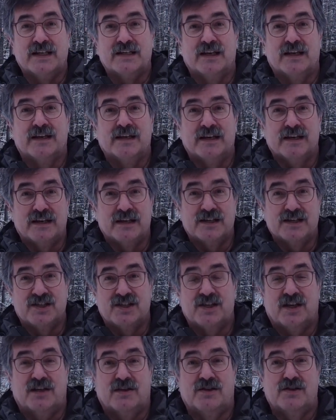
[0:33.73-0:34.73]
and it is
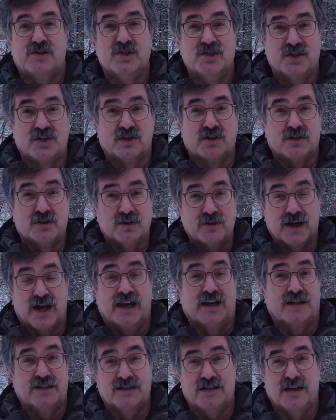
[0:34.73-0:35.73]
set to 0 at
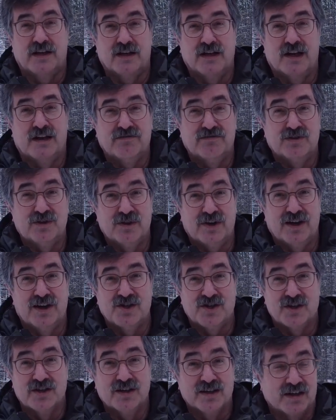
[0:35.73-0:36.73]
its takeoff
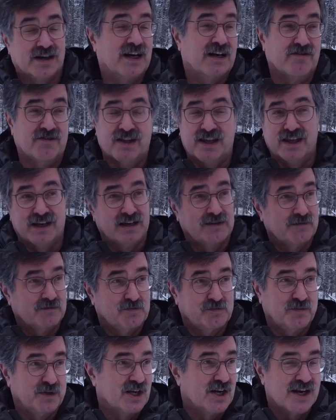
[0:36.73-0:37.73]
location, and everything
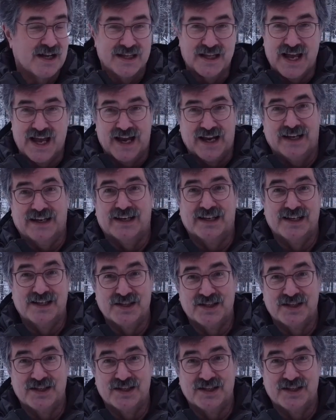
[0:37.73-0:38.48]
beyond that is